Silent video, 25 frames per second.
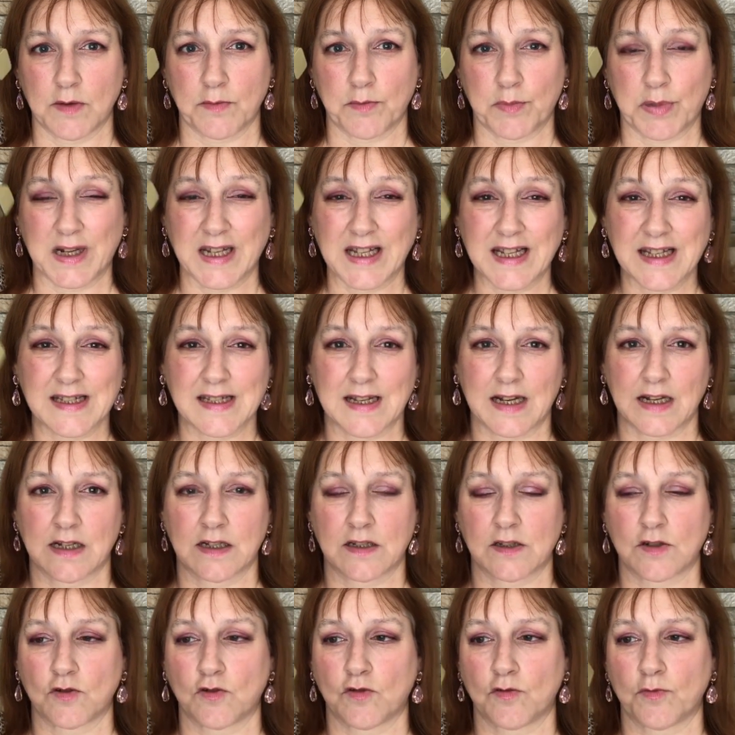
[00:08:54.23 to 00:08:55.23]
please let
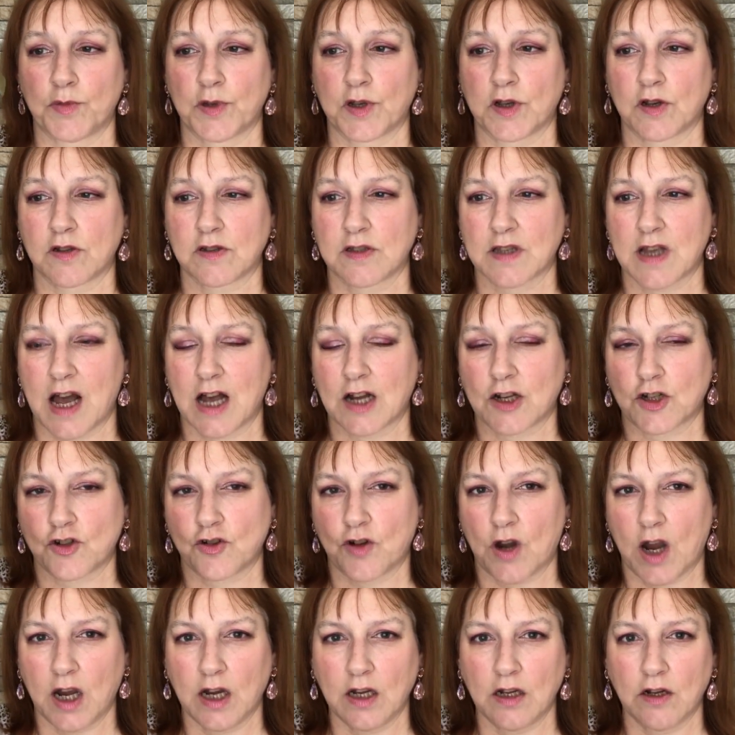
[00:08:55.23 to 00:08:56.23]
us know, because I
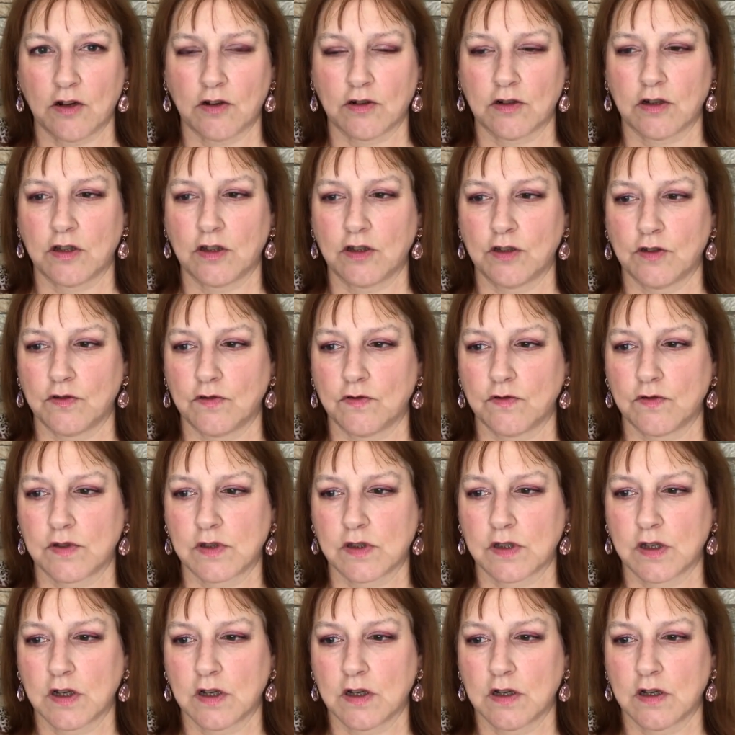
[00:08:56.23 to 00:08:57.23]
try not to use,